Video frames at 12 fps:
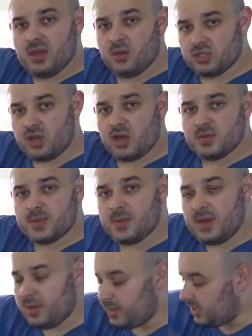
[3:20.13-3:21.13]
or starting to
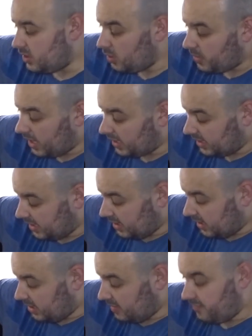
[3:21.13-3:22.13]
become a little bit too big
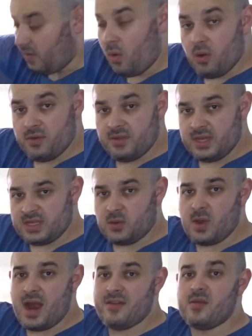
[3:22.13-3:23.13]
for this
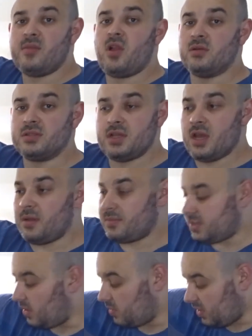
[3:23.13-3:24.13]
aquarium long term.
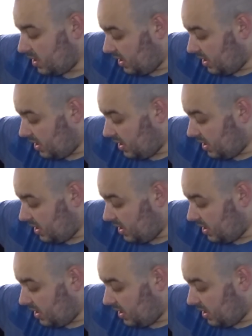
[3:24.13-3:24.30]
So